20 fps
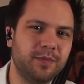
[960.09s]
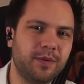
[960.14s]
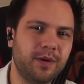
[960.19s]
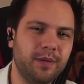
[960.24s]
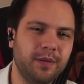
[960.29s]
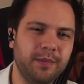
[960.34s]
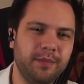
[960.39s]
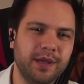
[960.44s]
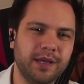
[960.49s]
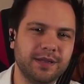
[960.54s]

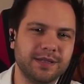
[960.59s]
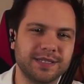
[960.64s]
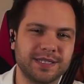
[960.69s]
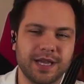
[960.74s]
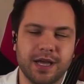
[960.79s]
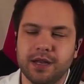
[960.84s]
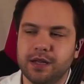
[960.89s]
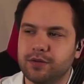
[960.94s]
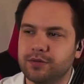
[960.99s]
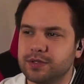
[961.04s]
probably make
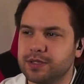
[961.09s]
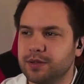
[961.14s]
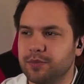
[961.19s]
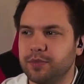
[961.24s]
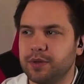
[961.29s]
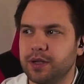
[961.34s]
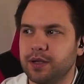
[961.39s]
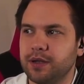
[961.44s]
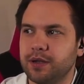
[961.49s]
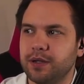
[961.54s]
lasagna or
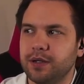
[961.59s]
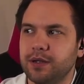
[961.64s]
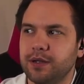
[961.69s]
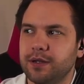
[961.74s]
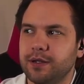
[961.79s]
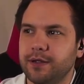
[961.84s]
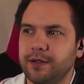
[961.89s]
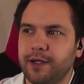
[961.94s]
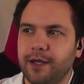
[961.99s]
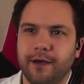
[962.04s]
something.
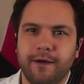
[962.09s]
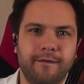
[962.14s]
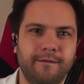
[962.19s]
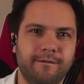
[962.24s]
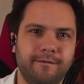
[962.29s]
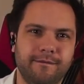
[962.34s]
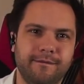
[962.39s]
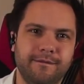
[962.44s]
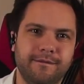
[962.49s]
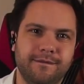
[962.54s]
Yeah,
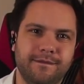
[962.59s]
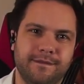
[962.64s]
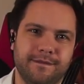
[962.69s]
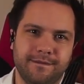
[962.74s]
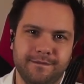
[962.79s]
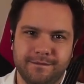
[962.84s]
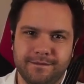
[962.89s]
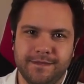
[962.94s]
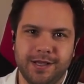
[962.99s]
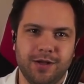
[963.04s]

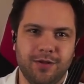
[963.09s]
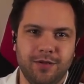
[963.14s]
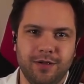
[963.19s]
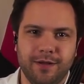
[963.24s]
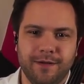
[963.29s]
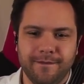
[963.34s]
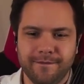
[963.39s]
come on.